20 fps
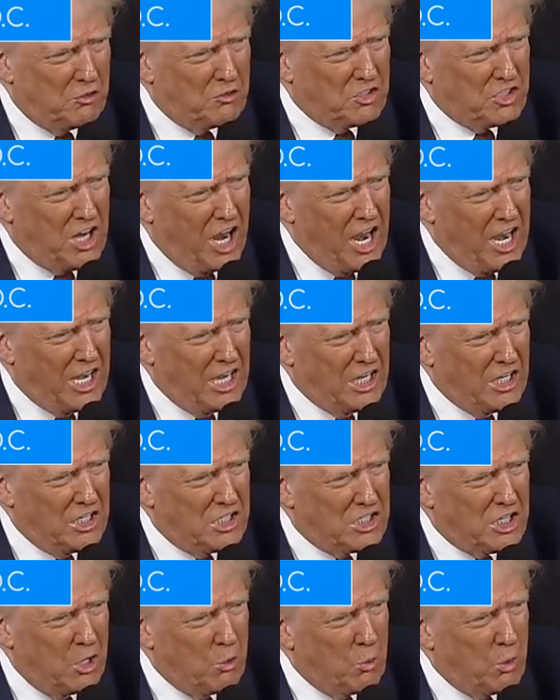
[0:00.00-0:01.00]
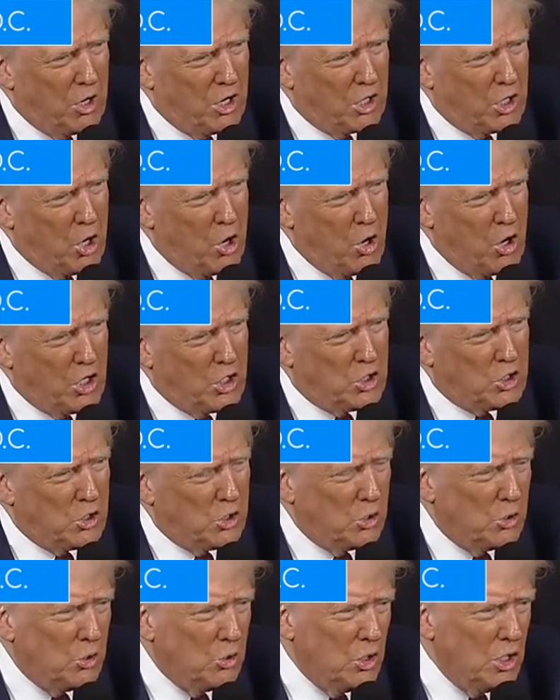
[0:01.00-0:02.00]
of science, and we are going
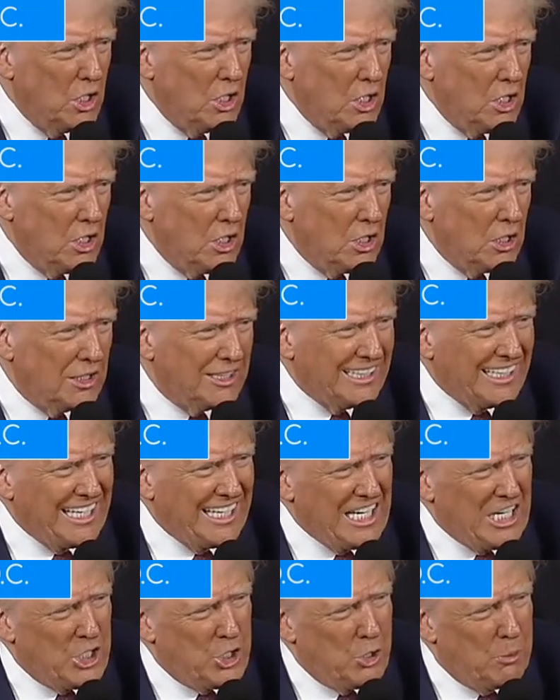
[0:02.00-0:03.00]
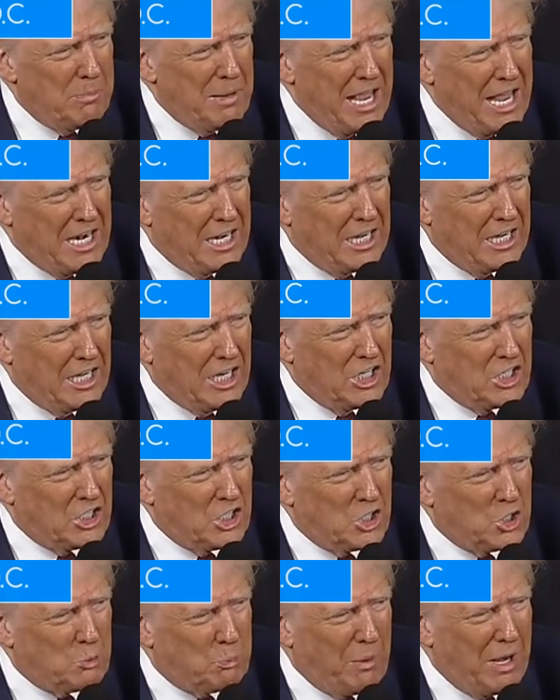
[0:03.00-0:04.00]
to lead humanity
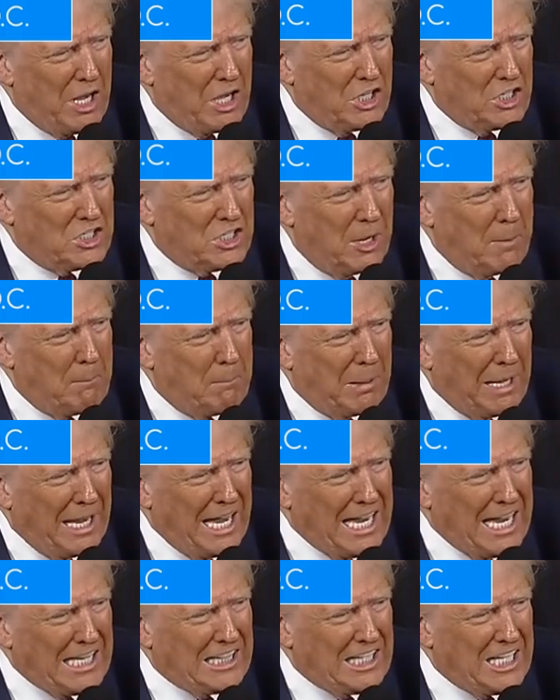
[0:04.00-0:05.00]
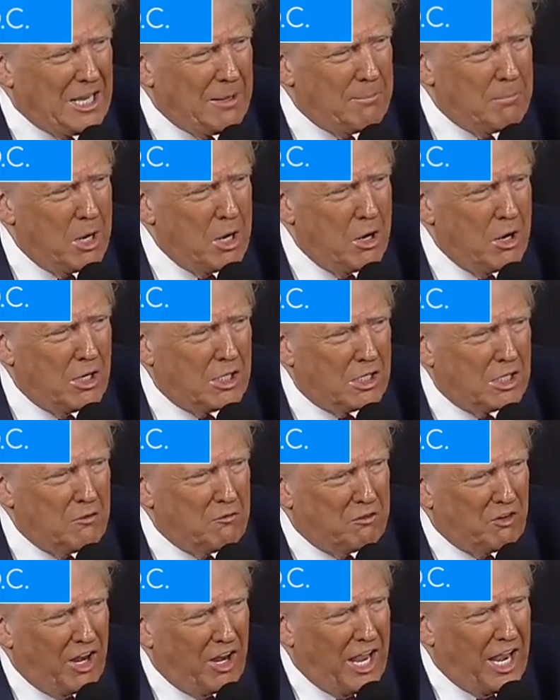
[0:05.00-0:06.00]
into space and plant the American
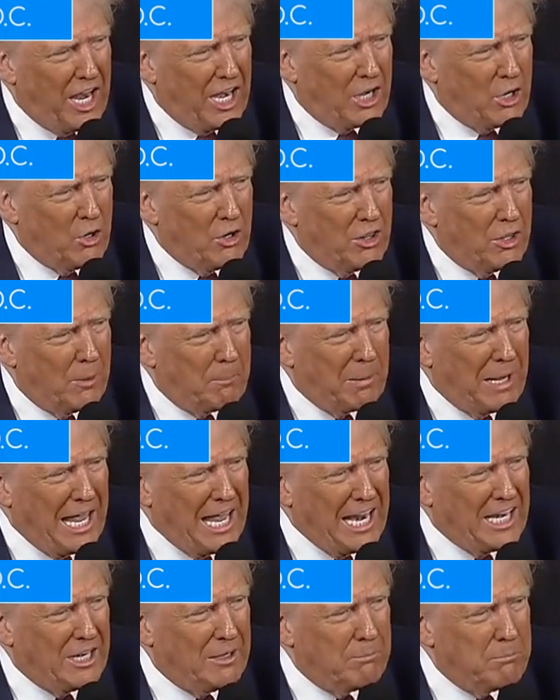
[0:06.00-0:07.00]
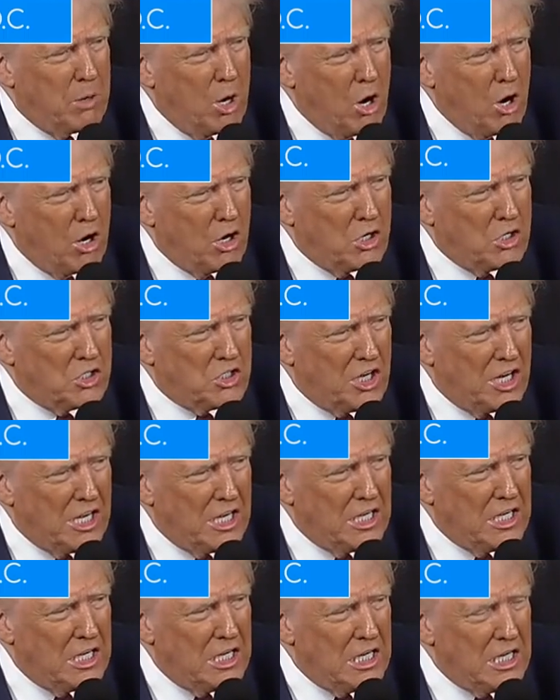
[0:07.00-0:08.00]
flag on the planet Mars
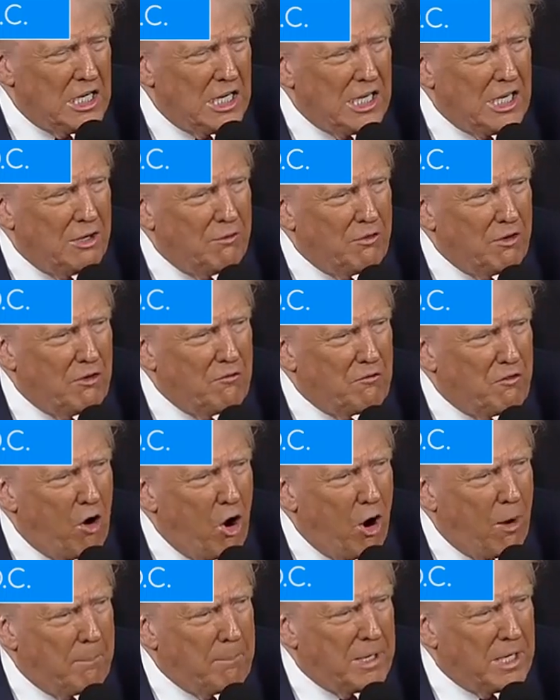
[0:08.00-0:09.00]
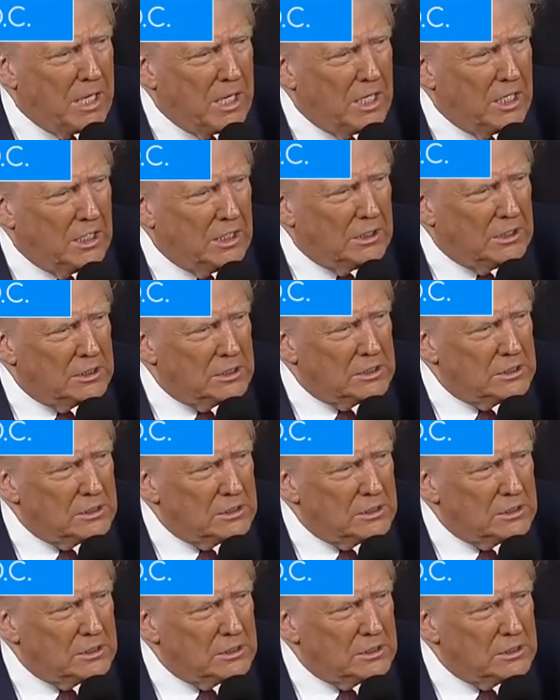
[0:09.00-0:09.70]
and even far beyond.